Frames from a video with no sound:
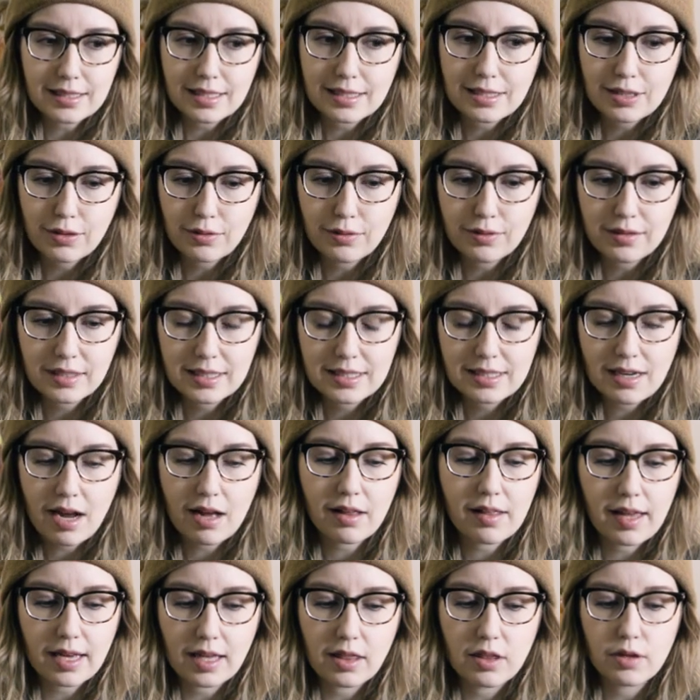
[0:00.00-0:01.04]
because you it's
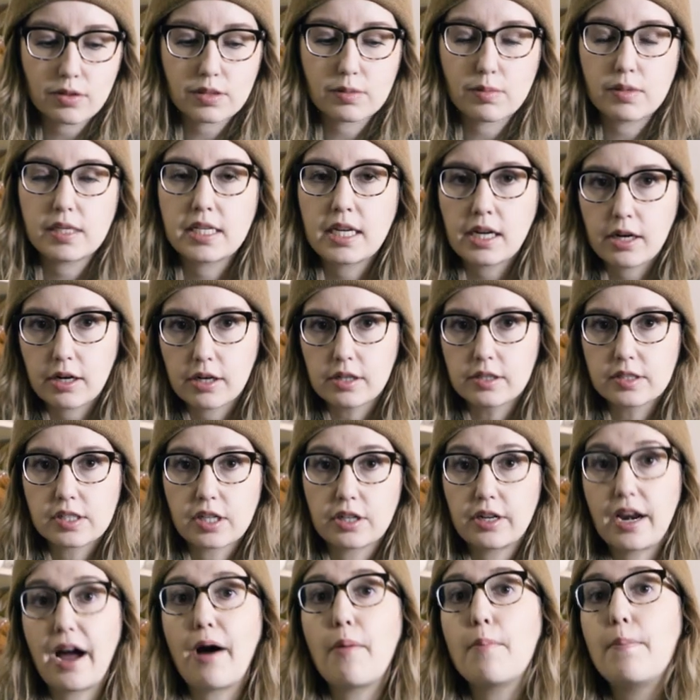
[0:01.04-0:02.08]
not like those materials
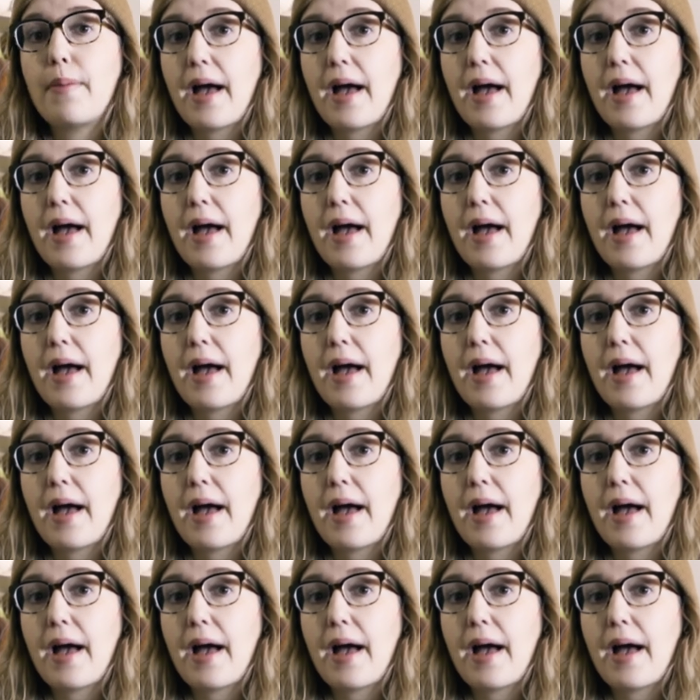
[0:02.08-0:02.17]
are now